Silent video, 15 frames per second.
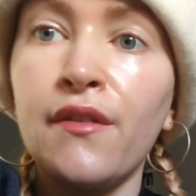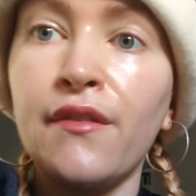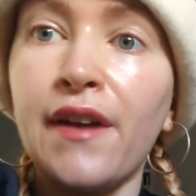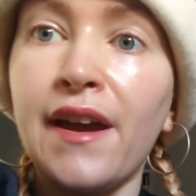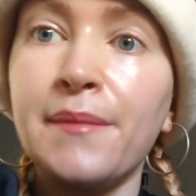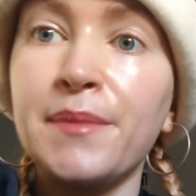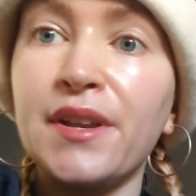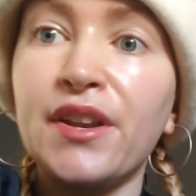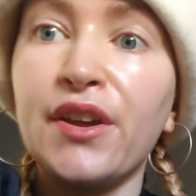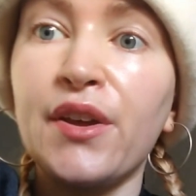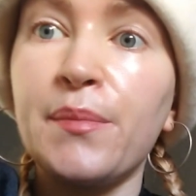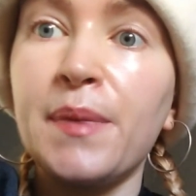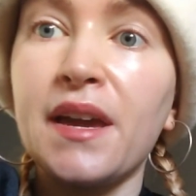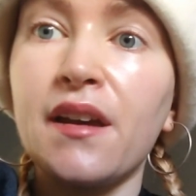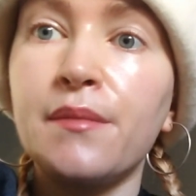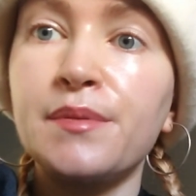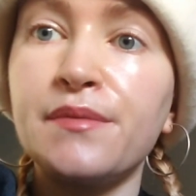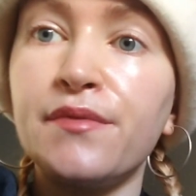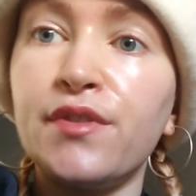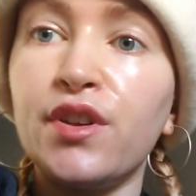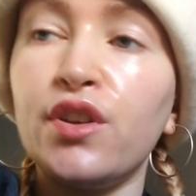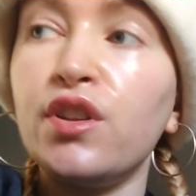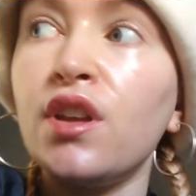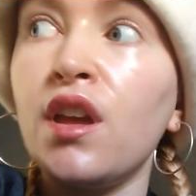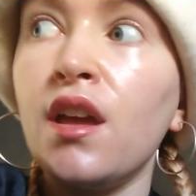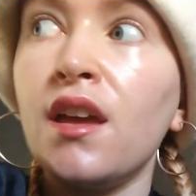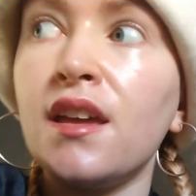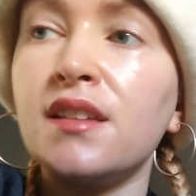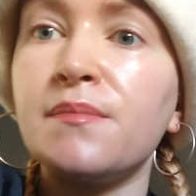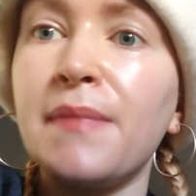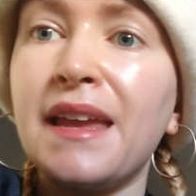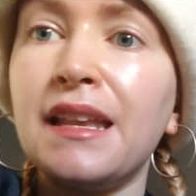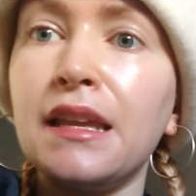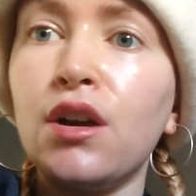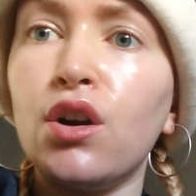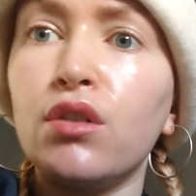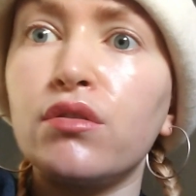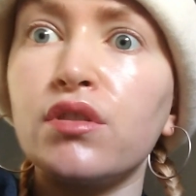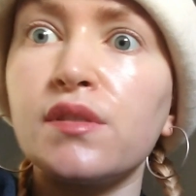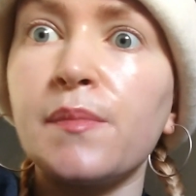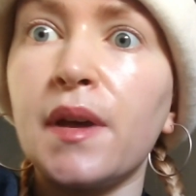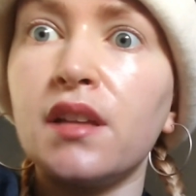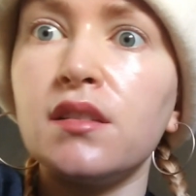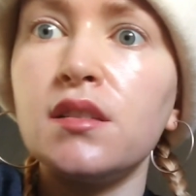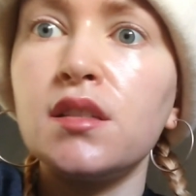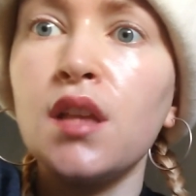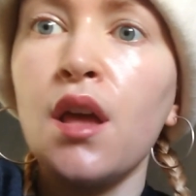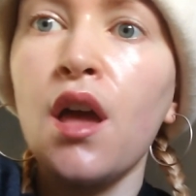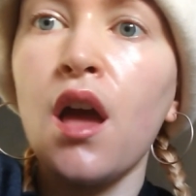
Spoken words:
Right, I'm going to go pick up some food. It's mainly hot cross buns.